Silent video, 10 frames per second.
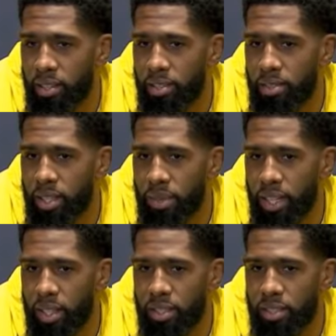I
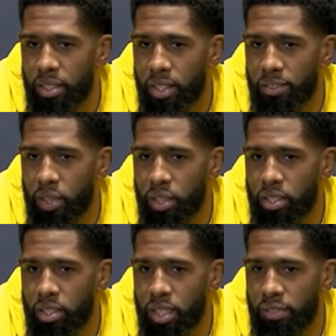think our focus
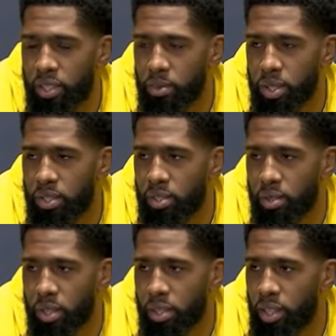on defense, we can
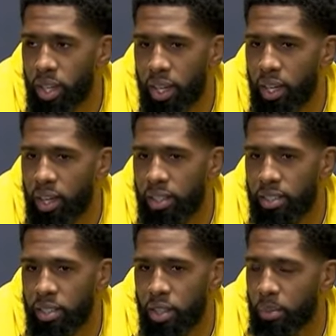score,
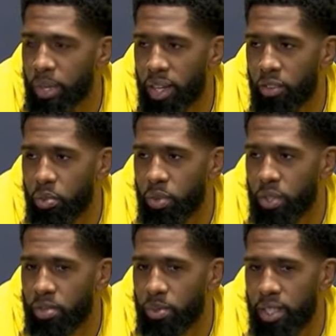how many ever
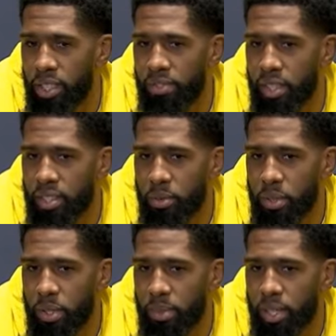points, but defense and
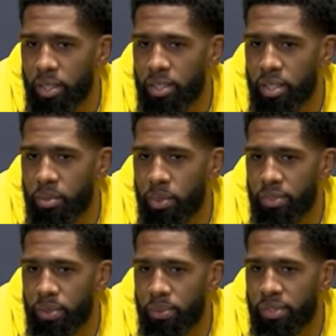rebound is something
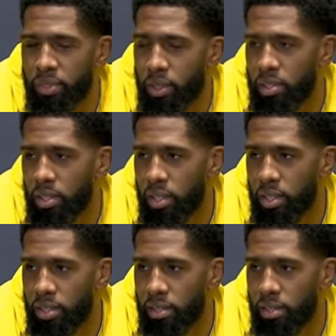we've been focused on
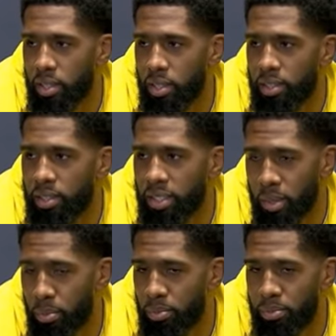and going to
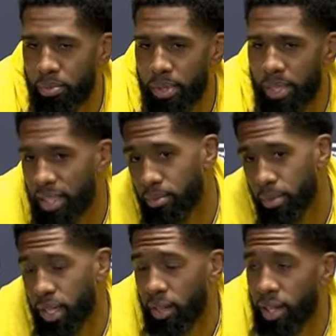keep getting better at.